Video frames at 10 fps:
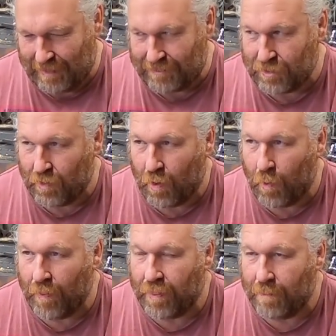I sort of
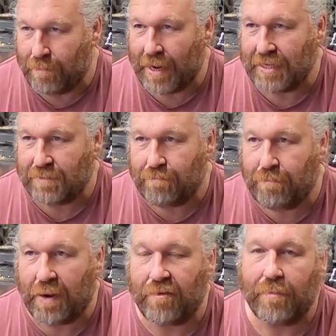want the base
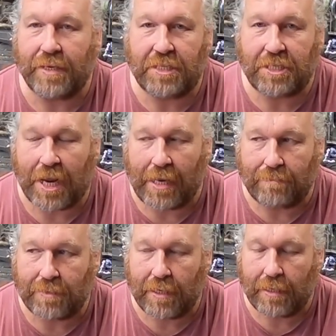pyramid
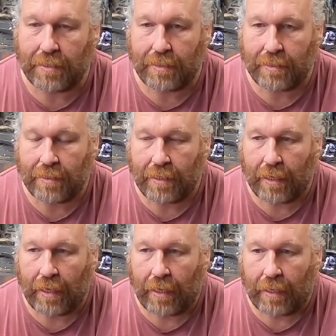shaped,
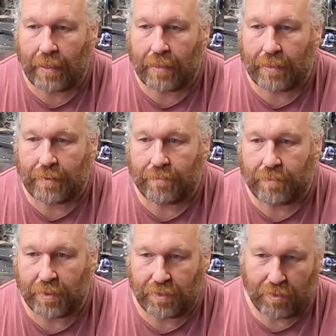
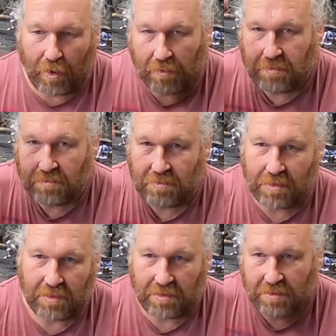but not
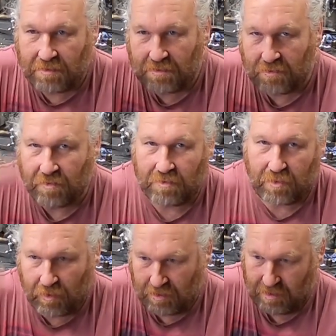as sort of
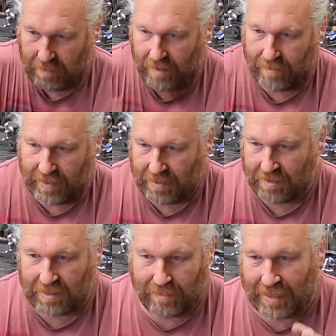tall as a pyramid. So
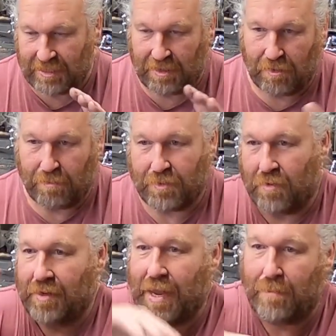you can imagine an
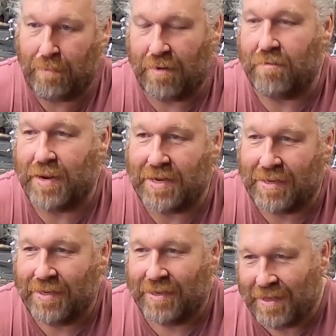upside down pyramid.
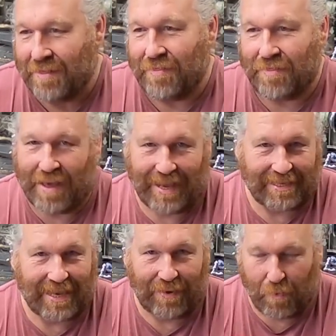
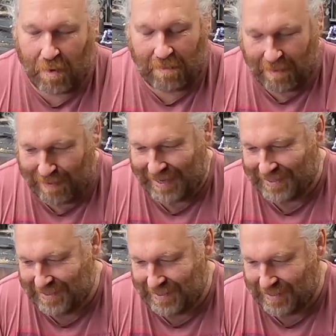That's how I want my
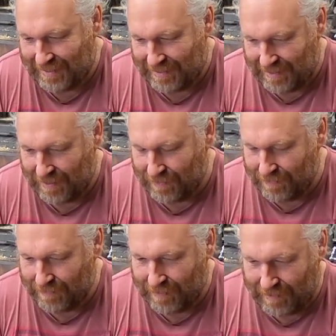base.
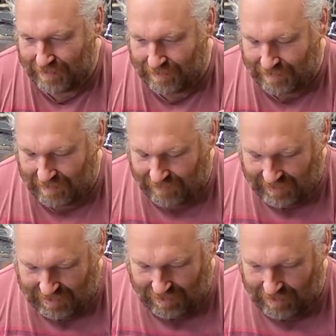So I've
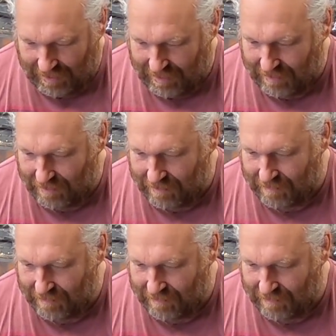decided,